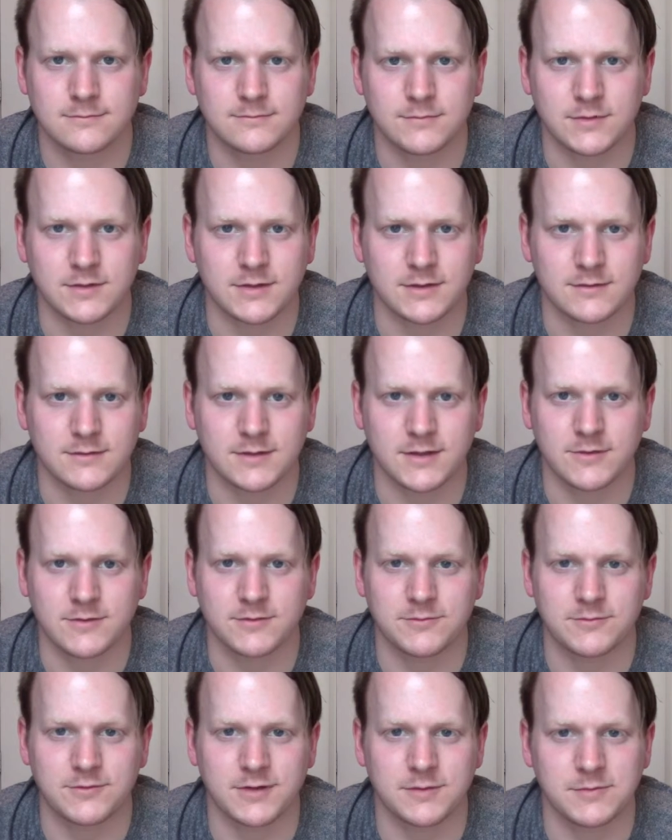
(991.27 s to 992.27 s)
But I
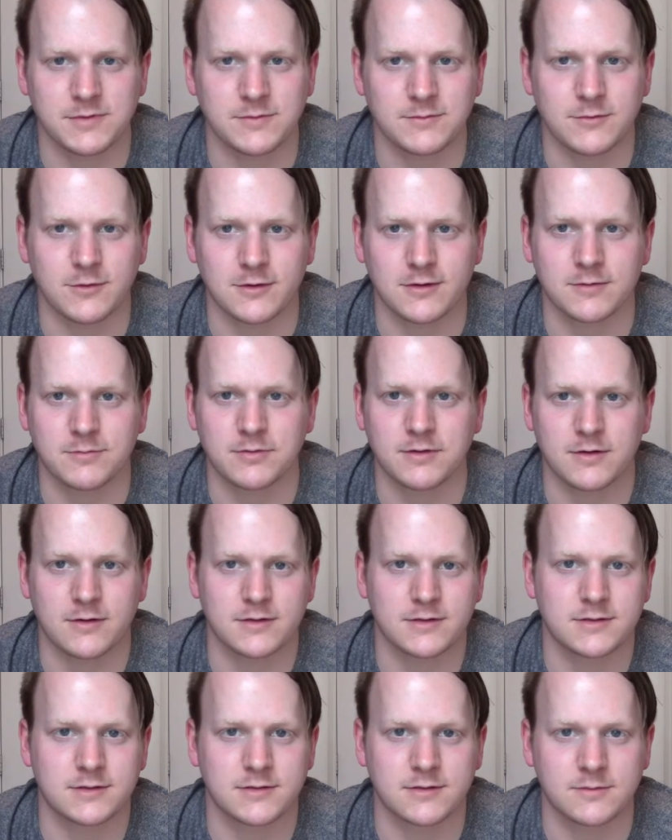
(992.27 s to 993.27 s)
would want to meet Markiplier
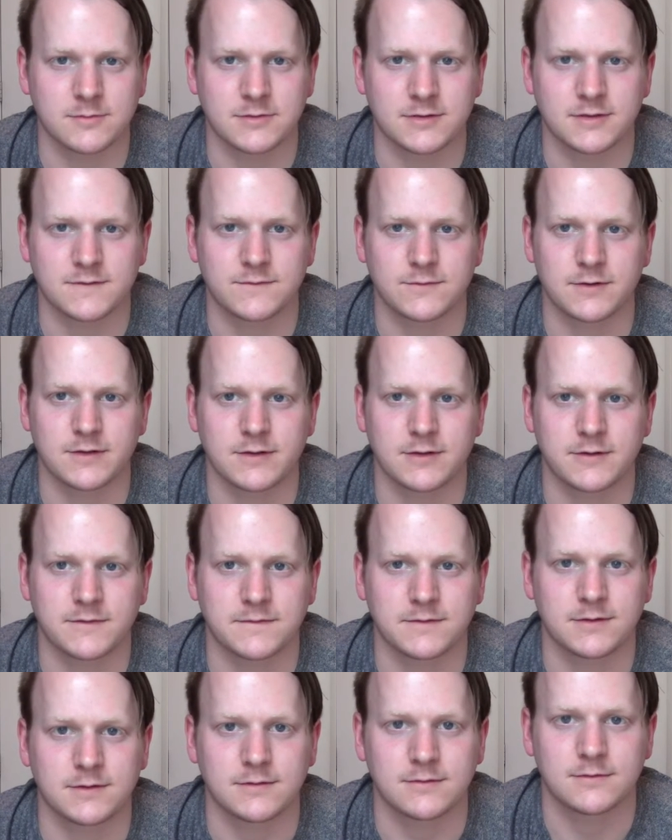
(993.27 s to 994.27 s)
at Starbucks for a
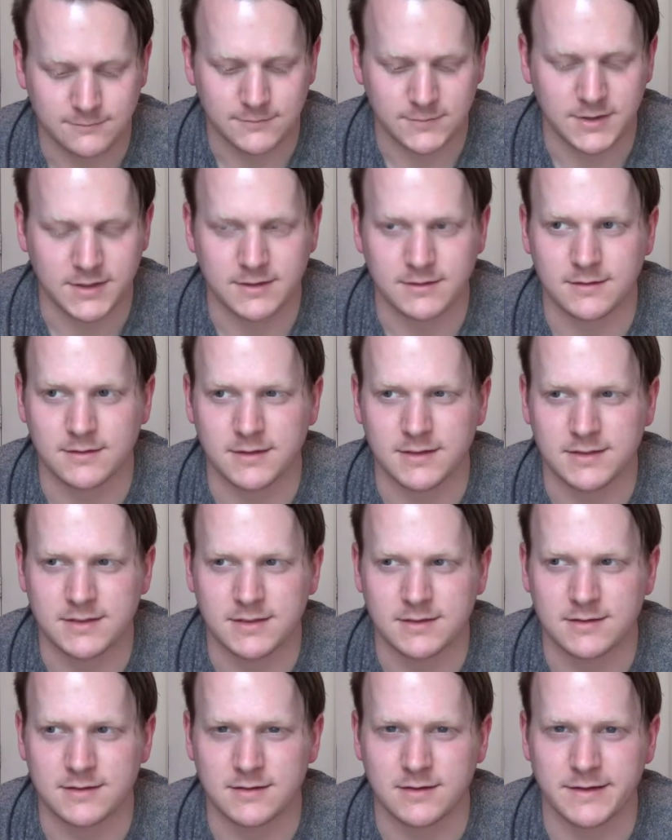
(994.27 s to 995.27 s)
coffee. But unless he
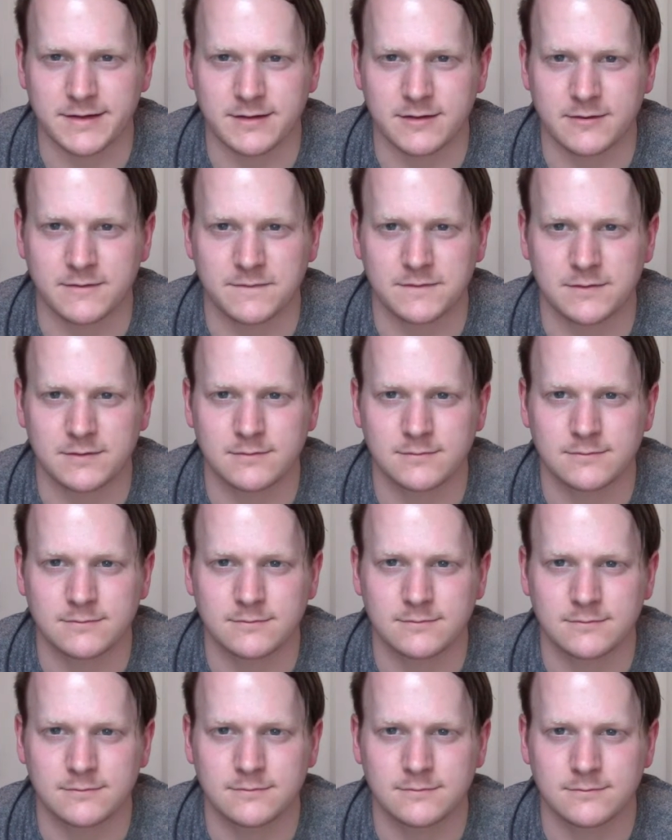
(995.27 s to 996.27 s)
doesn't like coffee.
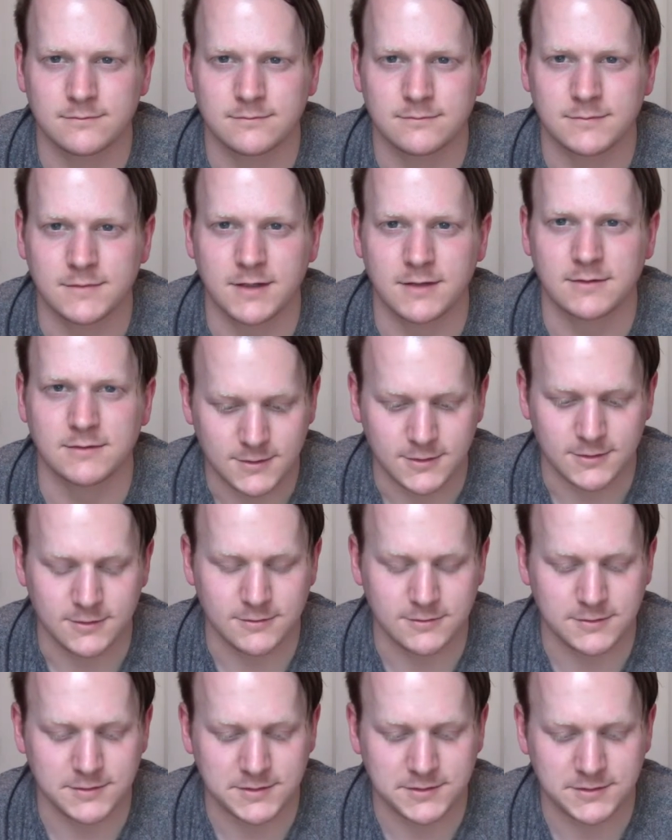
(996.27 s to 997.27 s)
I don't know.
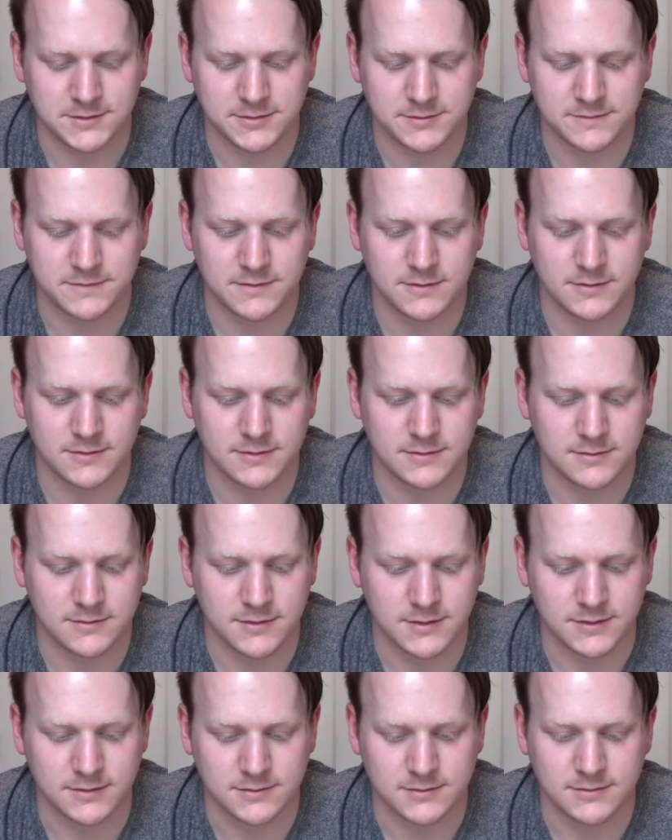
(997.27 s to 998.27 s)
Who was your first
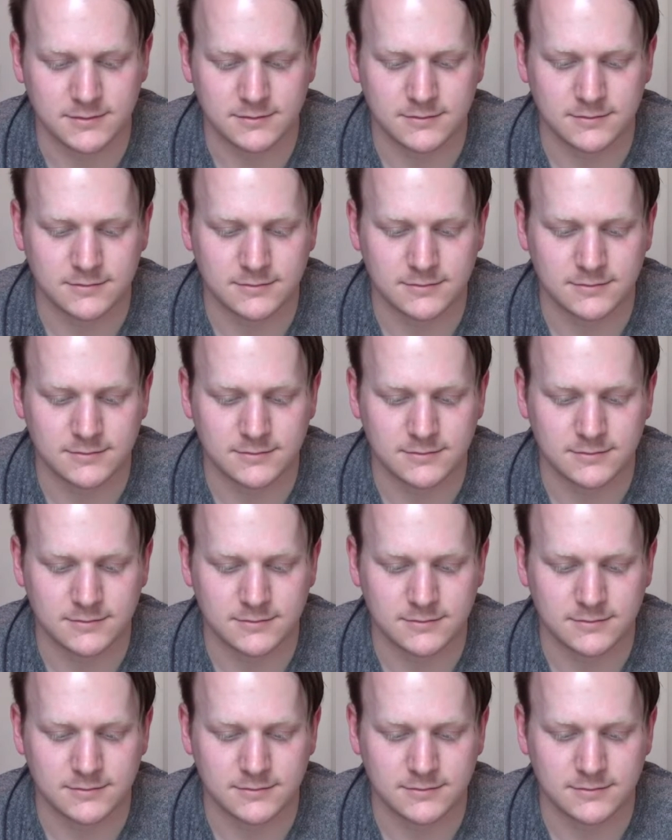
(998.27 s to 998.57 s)
crush?